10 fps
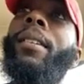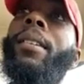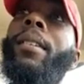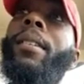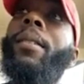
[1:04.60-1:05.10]

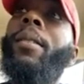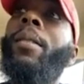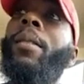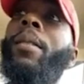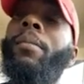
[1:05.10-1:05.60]

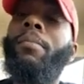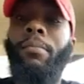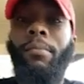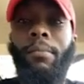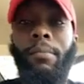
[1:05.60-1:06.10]

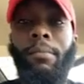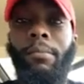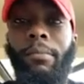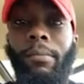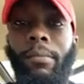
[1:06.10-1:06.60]

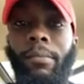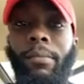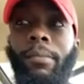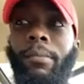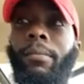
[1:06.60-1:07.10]

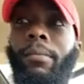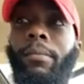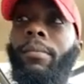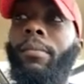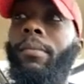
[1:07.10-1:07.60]

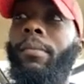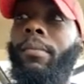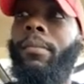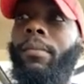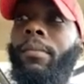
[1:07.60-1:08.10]

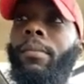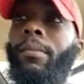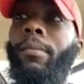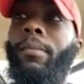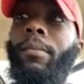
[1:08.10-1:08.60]

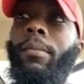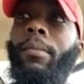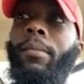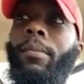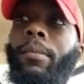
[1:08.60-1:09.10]

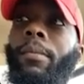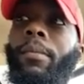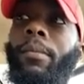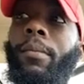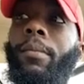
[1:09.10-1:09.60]

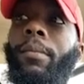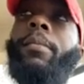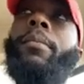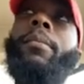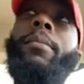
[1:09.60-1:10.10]

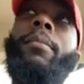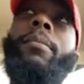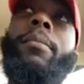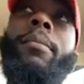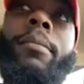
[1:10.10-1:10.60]
[no speech]